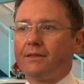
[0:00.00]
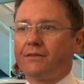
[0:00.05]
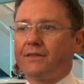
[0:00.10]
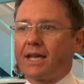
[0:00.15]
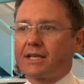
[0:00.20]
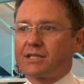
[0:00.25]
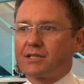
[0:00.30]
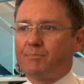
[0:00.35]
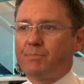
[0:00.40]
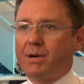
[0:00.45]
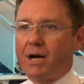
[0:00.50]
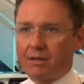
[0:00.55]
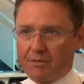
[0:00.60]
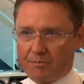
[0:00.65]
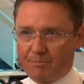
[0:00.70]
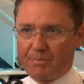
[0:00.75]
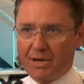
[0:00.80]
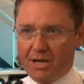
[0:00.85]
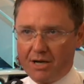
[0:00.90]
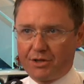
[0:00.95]
That's part
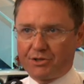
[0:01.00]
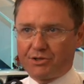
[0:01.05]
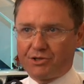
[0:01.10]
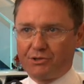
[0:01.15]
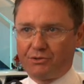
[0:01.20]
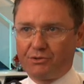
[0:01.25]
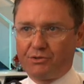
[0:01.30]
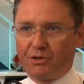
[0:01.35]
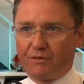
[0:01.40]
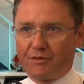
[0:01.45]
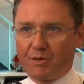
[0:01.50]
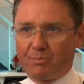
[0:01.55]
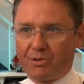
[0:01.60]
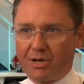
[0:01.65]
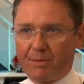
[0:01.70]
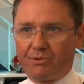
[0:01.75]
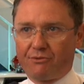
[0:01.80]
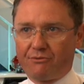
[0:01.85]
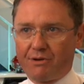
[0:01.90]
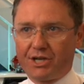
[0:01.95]
and parcel of the
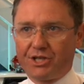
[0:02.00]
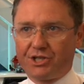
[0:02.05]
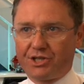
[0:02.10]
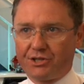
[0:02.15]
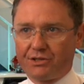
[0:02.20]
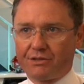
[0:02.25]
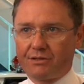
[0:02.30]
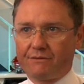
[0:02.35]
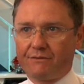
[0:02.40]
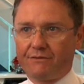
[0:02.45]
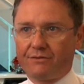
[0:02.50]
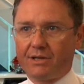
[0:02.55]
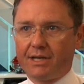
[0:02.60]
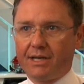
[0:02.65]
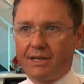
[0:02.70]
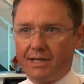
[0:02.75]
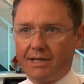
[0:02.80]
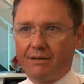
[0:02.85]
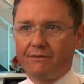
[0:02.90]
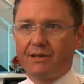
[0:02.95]
preparation for
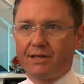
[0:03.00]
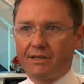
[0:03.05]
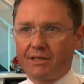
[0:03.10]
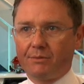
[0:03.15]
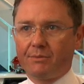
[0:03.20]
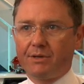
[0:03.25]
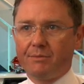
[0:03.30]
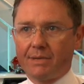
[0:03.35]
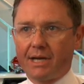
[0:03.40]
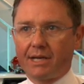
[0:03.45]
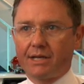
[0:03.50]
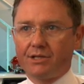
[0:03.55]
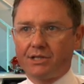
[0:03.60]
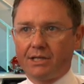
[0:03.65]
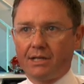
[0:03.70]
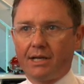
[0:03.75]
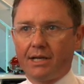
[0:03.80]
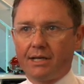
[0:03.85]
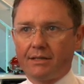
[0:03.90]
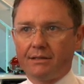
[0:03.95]
any event that we manage
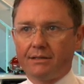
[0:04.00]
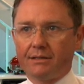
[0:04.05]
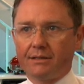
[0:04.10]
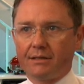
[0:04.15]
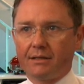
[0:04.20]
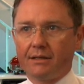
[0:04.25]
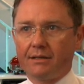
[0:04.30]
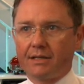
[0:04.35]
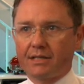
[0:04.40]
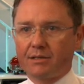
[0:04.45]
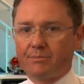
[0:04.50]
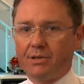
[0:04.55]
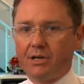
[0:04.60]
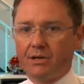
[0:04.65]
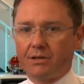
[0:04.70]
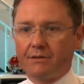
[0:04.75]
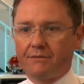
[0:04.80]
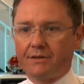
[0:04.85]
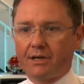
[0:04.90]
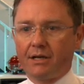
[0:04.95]
in London. That's
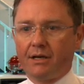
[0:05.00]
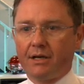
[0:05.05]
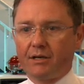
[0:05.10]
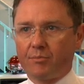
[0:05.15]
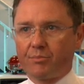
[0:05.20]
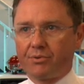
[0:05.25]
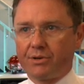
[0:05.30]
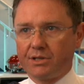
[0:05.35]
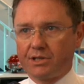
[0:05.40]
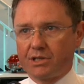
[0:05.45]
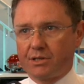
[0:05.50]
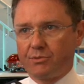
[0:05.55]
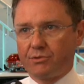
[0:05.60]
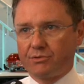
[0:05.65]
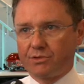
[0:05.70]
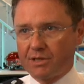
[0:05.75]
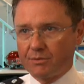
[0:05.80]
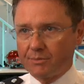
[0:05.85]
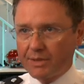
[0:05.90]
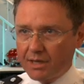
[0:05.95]
part of the guiding
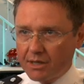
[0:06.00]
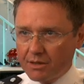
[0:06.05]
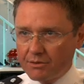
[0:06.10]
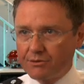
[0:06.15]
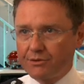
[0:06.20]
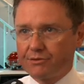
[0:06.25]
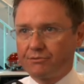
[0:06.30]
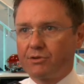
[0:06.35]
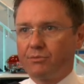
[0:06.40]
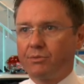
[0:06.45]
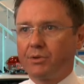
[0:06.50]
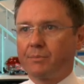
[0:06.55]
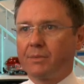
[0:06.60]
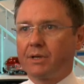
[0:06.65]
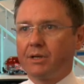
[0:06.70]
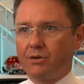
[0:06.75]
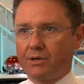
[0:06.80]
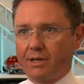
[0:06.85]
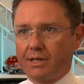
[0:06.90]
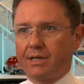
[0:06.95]
principles that we go through when
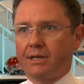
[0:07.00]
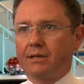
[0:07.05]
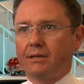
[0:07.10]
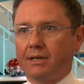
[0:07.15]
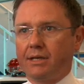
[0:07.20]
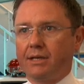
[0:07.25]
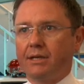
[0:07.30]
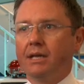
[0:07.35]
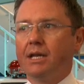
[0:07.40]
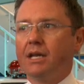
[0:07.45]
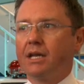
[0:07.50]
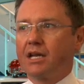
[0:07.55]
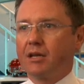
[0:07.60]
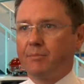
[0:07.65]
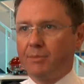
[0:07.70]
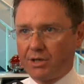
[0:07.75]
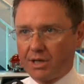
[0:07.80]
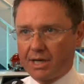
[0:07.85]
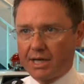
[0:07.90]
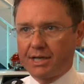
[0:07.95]
we're looking at the
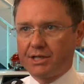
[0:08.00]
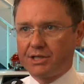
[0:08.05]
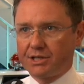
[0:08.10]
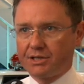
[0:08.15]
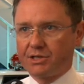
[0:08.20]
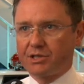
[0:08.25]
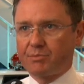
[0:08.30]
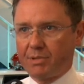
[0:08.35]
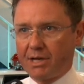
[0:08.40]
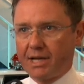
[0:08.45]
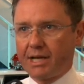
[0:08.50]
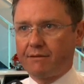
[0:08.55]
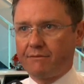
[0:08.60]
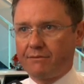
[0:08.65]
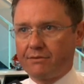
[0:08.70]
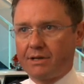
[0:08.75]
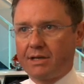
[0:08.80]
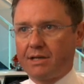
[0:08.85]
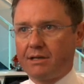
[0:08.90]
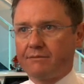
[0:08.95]
communications plan
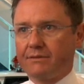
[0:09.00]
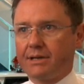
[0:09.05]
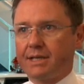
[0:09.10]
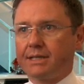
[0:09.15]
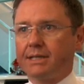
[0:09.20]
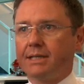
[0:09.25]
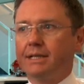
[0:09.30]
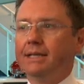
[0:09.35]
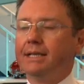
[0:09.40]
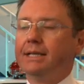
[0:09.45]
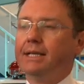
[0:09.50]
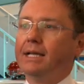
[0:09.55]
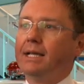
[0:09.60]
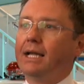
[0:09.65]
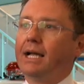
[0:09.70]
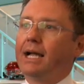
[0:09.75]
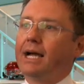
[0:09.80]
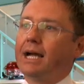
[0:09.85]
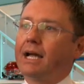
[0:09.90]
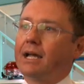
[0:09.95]
for any event.
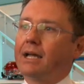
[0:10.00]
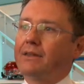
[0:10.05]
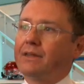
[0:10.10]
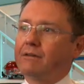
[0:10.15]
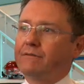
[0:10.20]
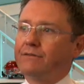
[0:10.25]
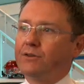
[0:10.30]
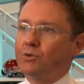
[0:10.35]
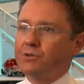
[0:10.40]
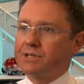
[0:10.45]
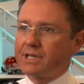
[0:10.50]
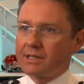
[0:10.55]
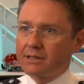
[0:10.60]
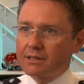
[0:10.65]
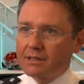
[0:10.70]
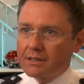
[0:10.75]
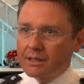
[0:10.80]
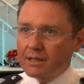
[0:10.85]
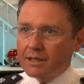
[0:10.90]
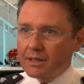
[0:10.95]
And that falls
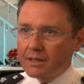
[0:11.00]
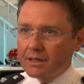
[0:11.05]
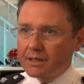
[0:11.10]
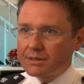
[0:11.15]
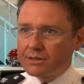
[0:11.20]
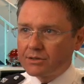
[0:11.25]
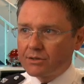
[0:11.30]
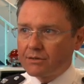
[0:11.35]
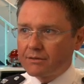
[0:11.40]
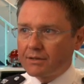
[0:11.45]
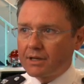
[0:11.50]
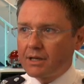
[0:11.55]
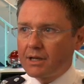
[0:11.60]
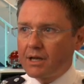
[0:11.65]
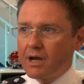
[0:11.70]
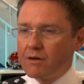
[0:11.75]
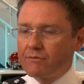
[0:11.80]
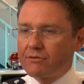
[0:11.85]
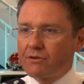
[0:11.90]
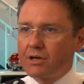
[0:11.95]
under the sort of the
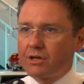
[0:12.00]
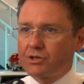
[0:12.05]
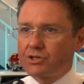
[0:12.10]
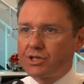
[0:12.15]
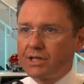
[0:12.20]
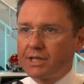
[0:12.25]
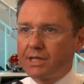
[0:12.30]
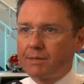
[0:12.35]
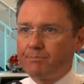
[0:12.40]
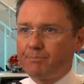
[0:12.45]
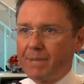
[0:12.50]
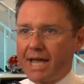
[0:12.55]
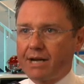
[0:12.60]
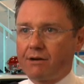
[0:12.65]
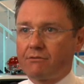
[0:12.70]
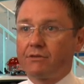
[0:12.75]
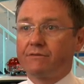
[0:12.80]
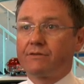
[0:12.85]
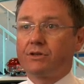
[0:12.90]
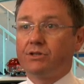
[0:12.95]
overarching
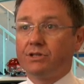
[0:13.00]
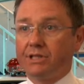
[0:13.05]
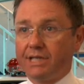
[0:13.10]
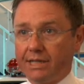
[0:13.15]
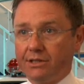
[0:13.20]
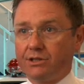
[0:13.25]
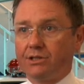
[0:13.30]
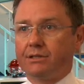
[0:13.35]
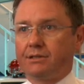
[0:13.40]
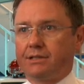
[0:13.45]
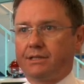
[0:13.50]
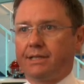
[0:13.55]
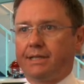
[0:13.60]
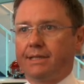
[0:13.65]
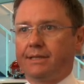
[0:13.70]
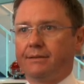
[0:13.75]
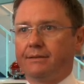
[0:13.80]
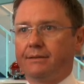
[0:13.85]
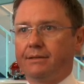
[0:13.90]
banner of contingency.